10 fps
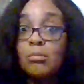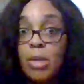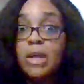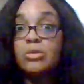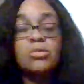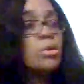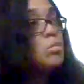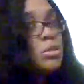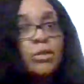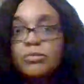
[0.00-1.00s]
by you. There'll
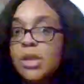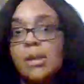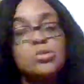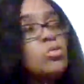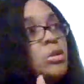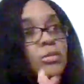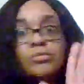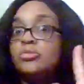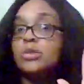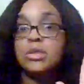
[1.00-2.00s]
be different times you and you,
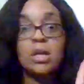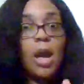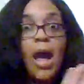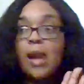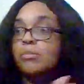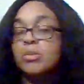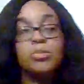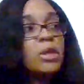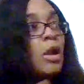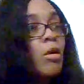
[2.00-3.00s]
you just say hi to
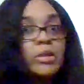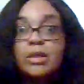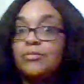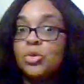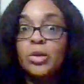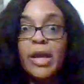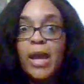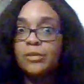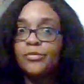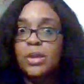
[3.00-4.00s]
people. They are giving you the
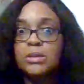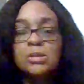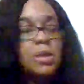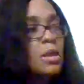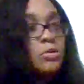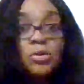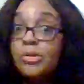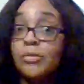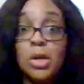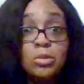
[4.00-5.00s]
gas face. You don't
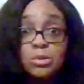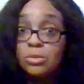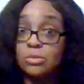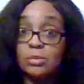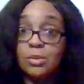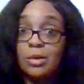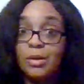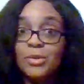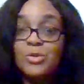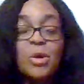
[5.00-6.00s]
even know
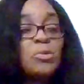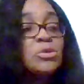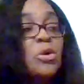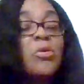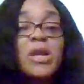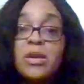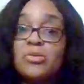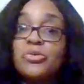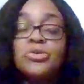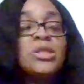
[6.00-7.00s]
you. You know, but your
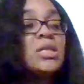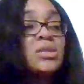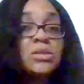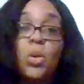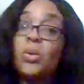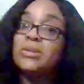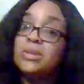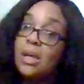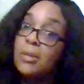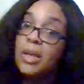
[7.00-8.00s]
energy is so
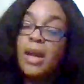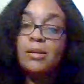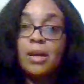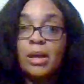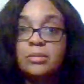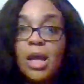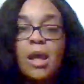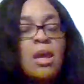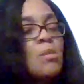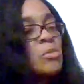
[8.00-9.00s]
intimidating like
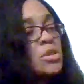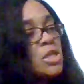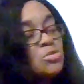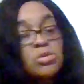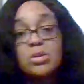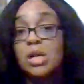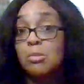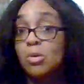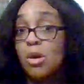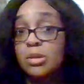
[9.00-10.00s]
that. But then you're gonna
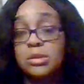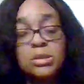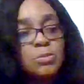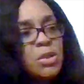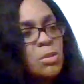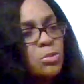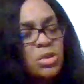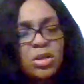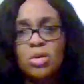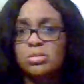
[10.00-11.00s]
come across these people
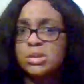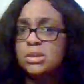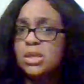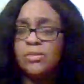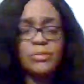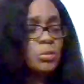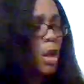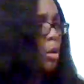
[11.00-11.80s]
that gonna sniff and like,